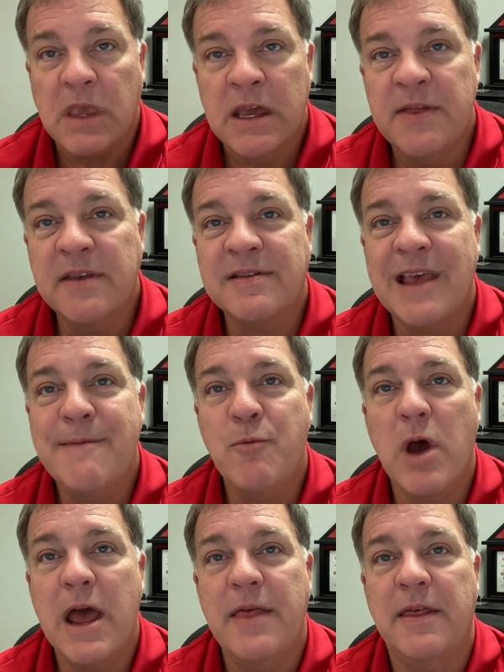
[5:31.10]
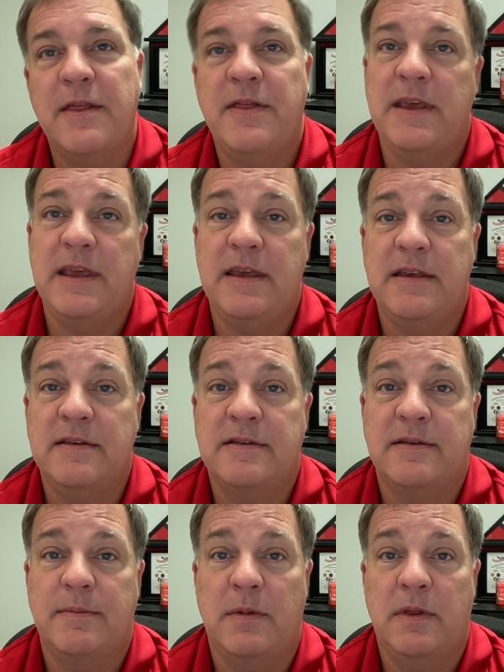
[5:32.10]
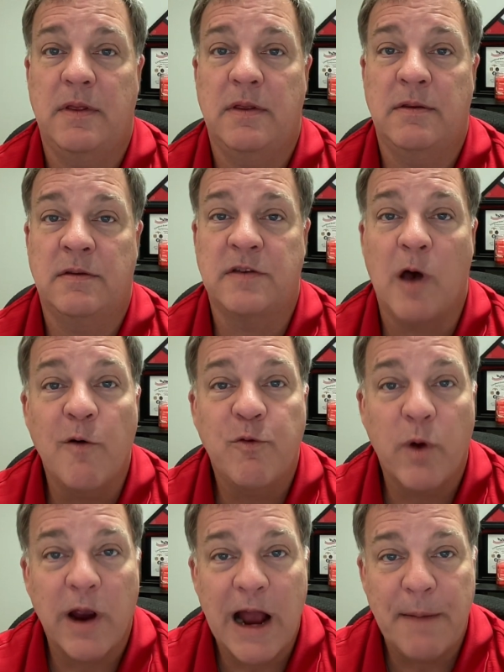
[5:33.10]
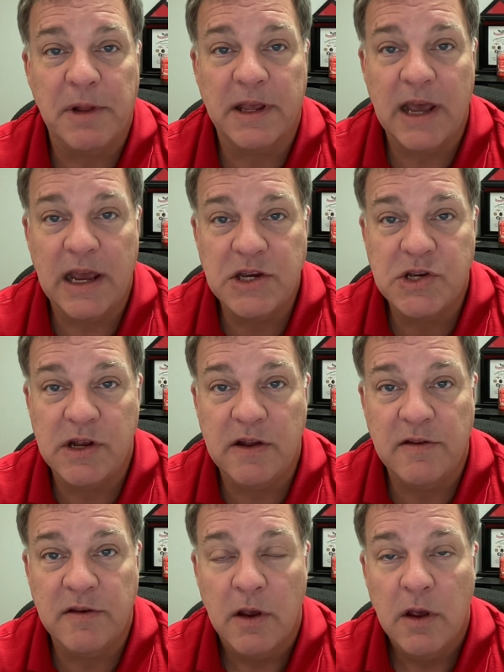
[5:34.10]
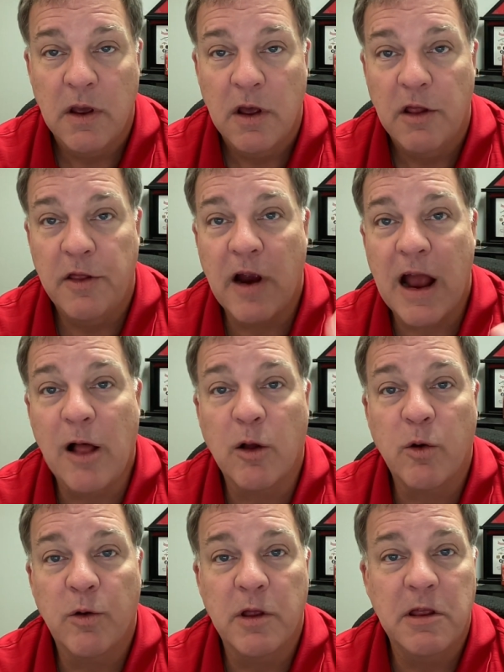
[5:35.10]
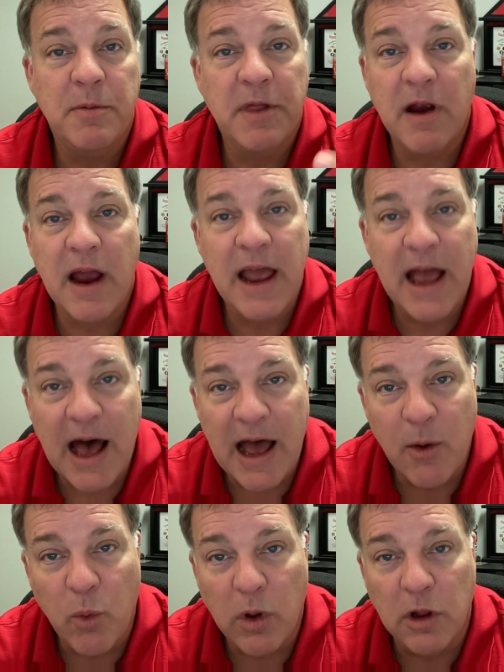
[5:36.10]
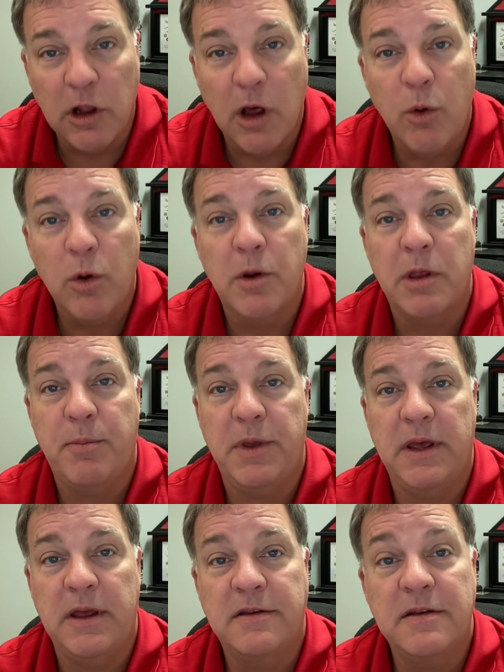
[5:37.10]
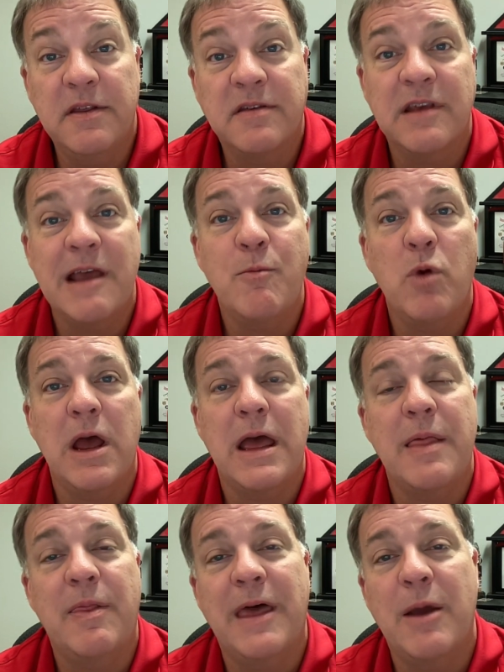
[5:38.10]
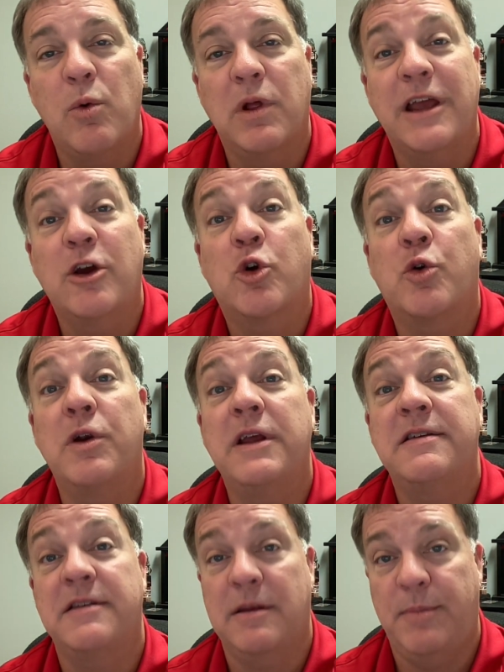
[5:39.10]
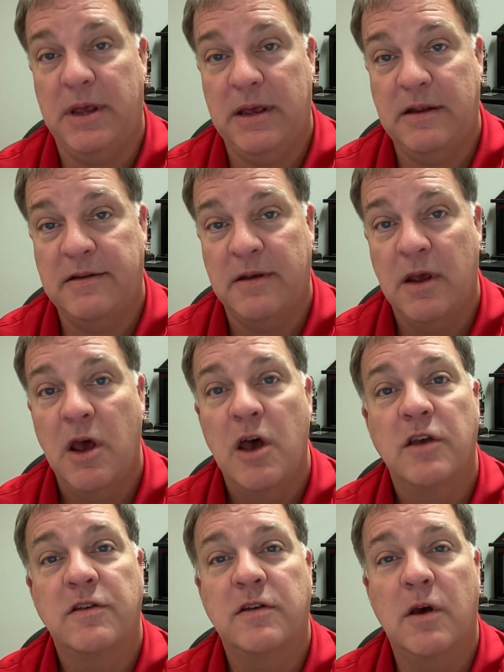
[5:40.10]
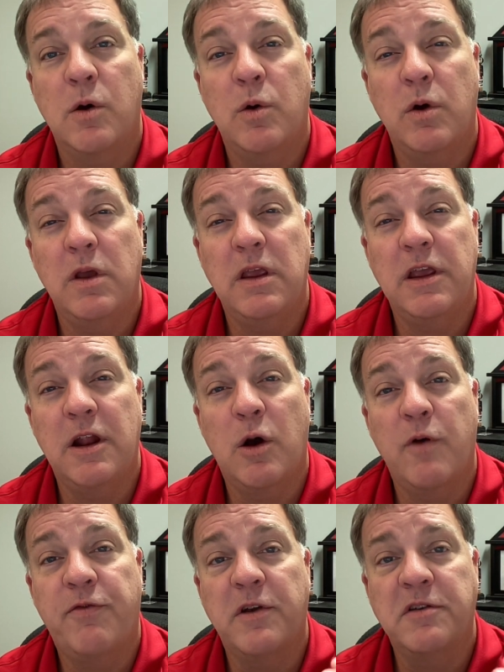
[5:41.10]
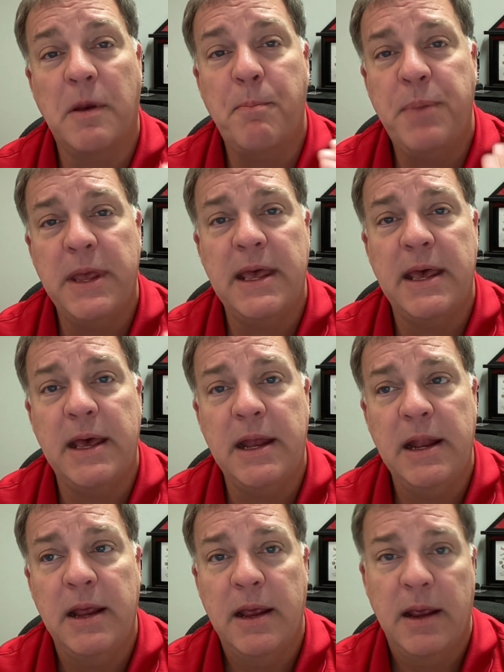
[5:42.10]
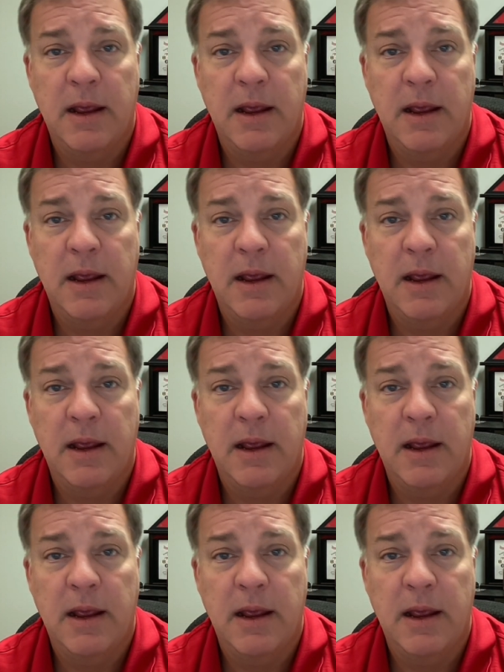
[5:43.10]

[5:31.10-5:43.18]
in the same way that these software applications, their algorithm, their AI will lower the bids, in the same way they will increase the bids. So, if there's a bid